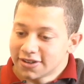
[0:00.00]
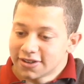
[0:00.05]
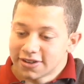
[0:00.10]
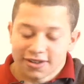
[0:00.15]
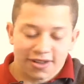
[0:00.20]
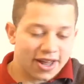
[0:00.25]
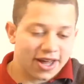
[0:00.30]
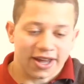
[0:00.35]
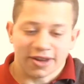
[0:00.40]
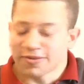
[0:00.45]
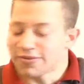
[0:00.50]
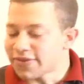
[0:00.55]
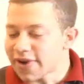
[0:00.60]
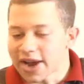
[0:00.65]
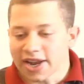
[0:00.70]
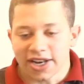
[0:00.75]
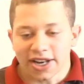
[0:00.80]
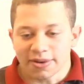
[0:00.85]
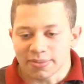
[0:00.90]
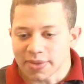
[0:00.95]
like
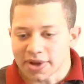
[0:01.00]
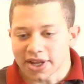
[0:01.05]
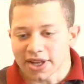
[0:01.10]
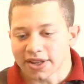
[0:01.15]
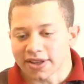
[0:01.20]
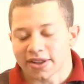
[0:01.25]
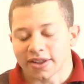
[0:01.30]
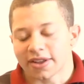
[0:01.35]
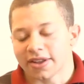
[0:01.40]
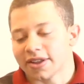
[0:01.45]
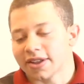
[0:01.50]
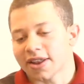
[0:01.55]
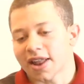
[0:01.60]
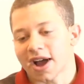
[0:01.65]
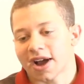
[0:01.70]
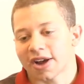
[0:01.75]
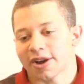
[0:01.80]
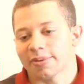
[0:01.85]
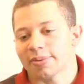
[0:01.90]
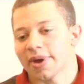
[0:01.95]
finding me in the
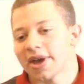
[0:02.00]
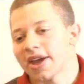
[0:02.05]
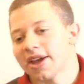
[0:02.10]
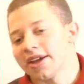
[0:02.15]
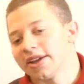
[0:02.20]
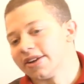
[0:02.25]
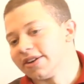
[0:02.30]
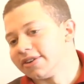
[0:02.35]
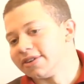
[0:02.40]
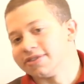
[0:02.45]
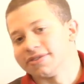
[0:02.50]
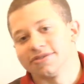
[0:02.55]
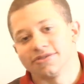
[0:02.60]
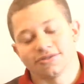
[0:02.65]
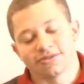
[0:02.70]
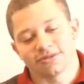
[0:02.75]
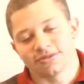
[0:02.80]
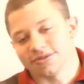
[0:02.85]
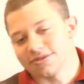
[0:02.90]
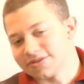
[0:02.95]
locker bay and
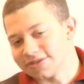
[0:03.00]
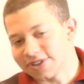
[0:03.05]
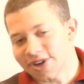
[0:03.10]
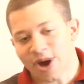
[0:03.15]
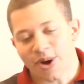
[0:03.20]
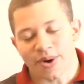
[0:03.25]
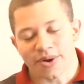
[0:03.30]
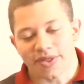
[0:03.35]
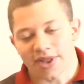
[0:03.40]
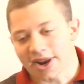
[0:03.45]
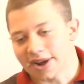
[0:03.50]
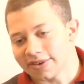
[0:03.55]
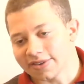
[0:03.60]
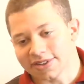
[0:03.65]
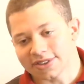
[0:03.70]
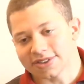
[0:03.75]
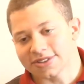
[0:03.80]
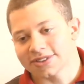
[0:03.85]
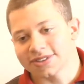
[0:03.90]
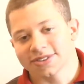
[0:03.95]
knowing that I
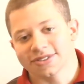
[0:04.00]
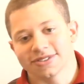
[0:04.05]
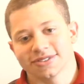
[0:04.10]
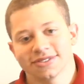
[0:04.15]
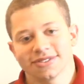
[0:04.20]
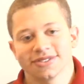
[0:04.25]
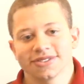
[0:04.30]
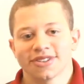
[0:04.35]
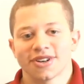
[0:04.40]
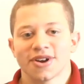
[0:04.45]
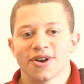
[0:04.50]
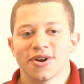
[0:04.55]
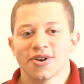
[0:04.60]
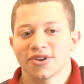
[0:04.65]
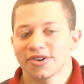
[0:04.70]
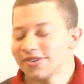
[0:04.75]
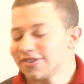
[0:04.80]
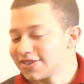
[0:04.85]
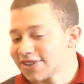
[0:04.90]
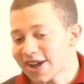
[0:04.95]
was
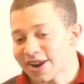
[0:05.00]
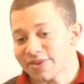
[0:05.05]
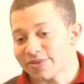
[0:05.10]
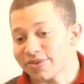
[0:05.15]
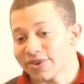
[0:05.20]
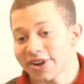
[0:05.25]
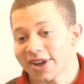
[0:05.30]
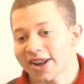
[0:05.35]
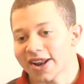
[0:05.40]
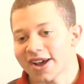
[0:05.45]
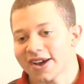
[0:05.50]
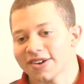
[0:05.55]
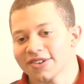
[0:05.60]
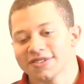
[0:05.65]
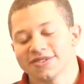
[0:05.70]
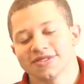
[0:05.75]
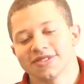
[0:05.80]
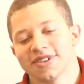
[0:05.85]
kind of freaking out,